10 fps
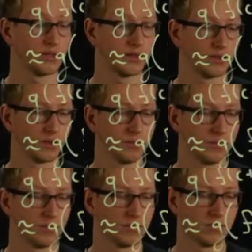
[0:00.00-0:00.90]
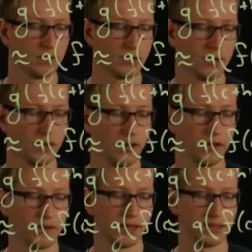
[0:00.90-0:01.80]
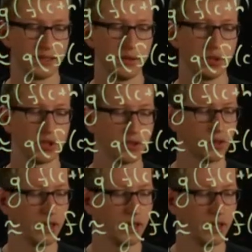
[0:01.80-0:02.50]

theorem that's similar to